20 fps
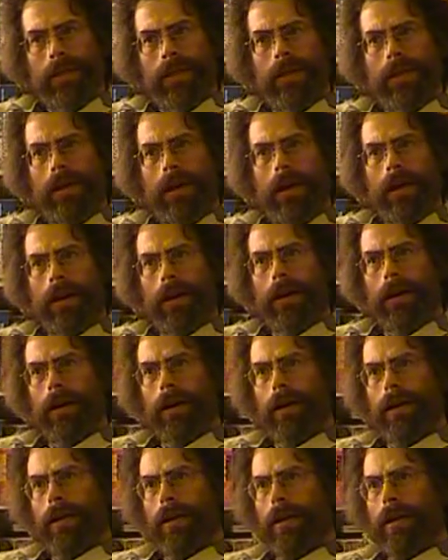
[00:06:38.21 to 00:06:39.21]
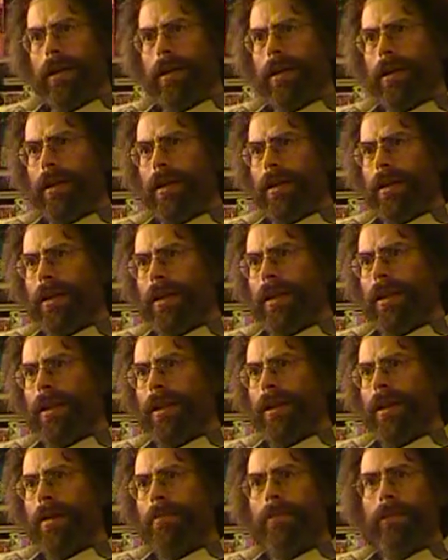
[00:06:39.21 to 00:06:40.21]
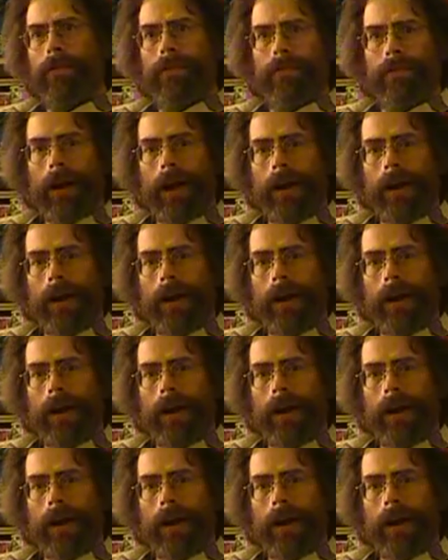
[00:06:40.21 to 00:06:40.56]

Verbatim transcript: than some of my